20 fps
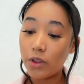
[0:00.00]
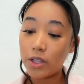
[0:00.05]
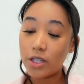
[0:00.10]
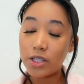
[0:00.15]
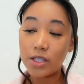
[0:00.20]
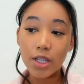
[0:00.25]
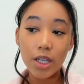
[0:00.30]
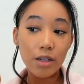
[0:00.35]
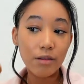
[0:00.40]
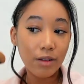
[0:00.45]
that the
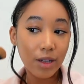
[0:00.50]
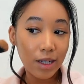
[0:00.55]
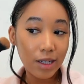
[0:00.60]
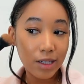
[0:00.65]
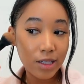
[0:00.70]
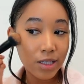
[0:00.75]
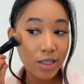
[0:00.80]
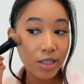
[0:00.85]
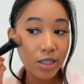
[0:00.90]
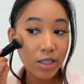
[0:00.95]
shade
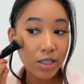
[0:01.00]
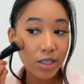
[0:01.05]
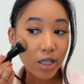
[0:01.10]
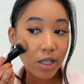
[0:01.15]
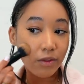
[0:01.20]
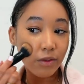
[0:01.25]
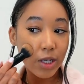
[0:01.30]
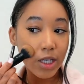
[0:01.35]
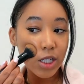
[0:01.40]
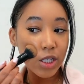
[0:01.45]
range the
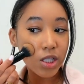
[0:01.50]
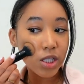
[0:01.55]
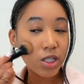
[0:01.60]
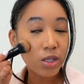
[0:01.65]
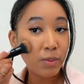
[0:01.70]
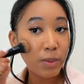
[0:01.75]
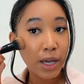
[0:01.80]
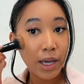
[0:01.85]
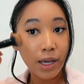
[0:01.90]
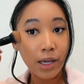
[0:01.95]
shade range
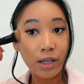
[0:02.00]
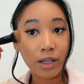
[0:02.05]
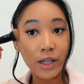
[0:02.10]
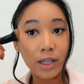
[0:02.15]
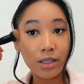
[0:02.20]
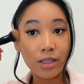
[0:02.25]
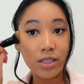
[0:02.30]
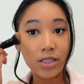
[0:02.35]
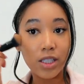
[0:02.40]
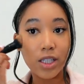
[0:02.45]
is bad.
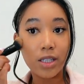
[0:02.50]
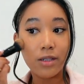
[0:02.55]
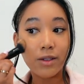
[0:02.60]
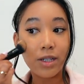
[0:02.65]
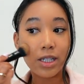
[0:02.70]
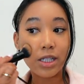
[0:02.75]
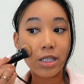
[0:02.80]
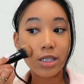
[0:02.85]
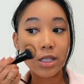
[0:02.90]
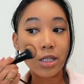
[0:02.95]
Like the shade
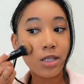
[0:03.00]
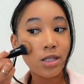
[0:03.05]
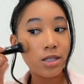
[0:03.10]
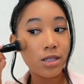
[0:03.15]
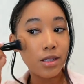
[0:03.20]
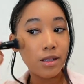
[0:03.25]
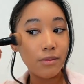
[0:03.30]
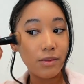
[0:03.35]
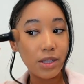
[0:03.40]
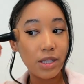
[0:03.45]
range needs
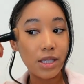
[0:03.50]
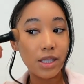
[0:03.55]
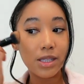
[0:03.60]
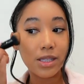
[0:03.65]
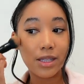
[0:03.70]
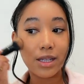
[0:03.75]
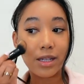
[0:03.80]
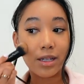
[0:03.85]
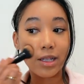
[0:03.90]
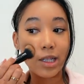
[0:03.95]
to be
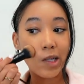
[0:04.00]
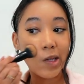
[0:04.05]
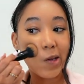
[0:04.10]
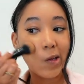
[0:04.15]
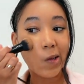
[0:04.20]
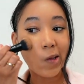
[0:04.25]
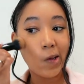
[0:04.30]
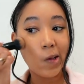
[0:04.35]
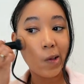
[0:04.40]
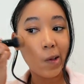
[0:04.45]
extended.
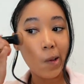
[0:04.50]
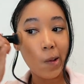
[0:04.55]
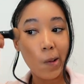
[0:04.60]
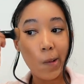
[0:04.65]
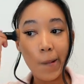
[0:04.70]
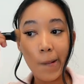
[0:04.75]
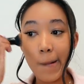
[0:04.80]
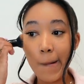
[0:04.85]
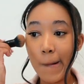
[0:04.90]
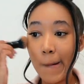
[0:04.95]
Like
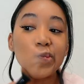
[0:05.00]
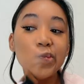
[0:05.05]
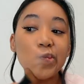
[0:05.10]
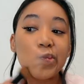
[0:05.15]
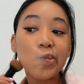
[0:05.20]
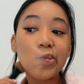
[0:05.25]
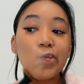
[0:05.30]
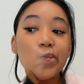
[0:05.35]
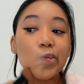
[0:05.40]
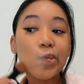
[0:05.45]

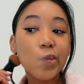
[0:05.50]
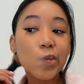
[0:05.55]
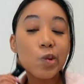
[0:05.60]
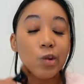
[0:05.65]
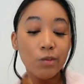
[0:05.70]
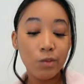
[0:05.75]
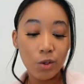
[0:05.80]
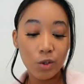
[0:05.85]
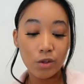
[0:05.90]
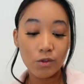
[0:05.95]

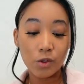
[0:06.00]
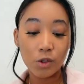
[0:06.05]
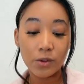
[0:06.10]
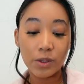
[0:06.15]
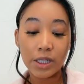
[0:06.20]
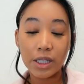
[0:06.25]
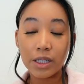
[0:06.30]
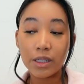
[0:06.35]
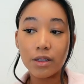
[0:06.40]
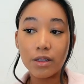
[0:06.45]
we're gonna roll
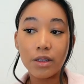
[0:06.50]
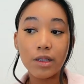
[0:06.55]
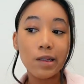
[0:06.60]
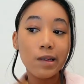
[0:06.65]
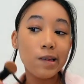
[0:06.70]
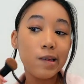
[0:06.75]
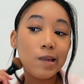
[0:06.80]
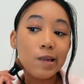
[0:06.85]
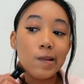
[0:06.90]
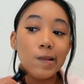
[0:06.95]
with it.
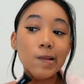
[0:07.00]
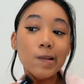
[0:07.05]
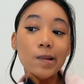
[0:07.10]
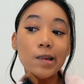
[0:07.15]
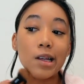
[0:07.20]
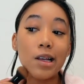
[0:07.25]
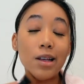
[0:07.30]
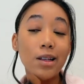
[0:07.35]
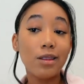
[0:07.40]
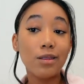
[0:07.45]

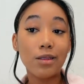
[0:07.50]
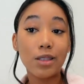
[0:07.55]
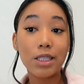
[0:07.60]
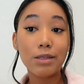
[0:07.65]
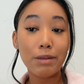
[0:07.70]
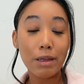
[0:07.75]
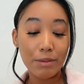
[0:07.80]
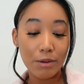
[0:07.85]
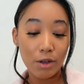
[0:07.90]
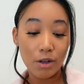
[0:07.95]

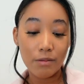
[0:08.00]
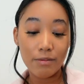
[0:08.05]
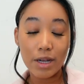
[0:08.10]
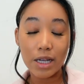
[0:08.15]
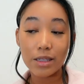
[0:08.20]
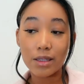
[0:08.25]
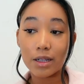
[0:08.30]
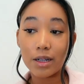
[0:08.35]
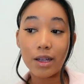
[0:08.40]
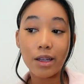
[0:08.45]
This might be going
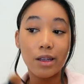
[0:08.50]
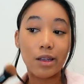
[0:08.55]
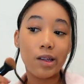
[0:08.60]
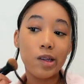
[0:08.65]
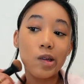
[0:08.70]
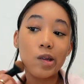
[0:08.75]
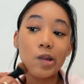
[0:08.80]
back today.